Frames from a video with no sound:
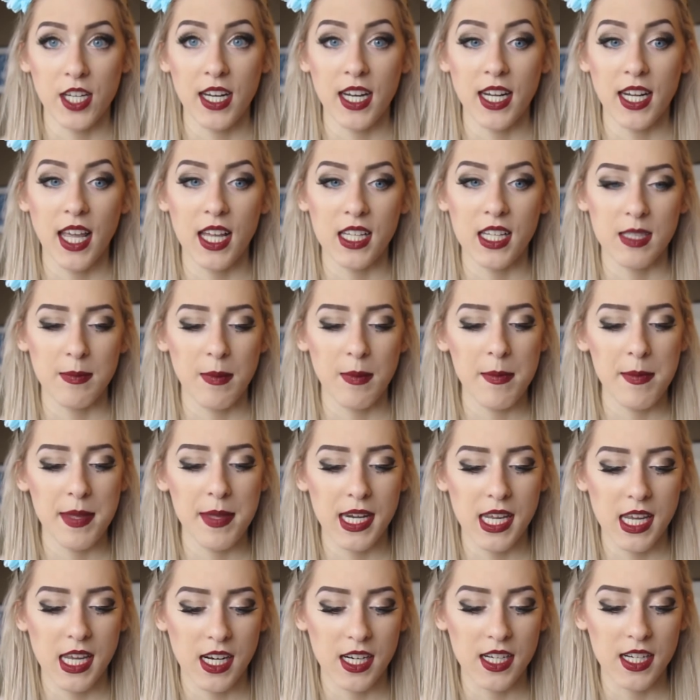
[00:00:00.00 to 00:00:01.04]
it against my
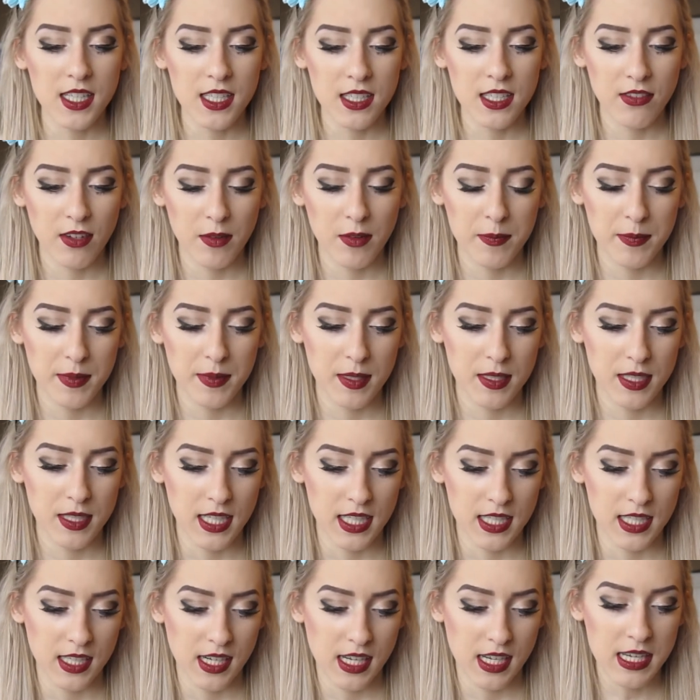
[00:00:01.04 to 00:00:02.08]
mini ears from
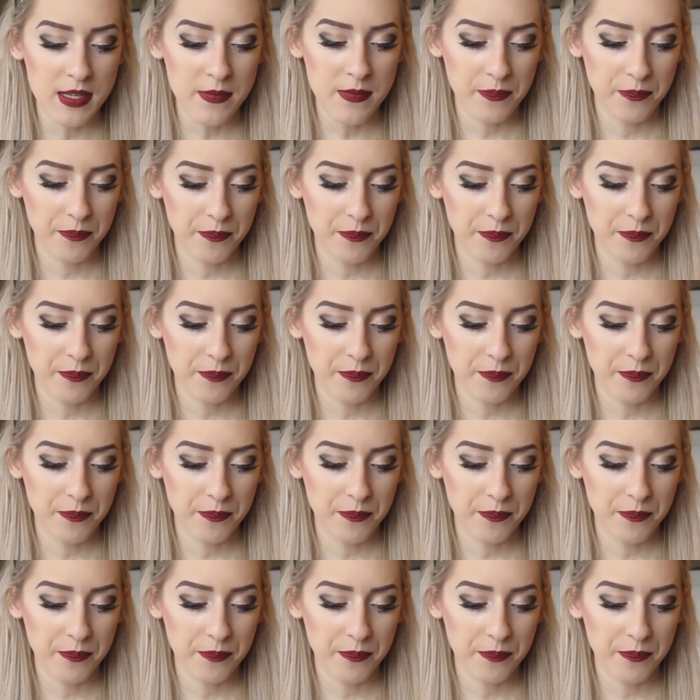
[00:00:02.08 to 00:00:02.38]
Disney.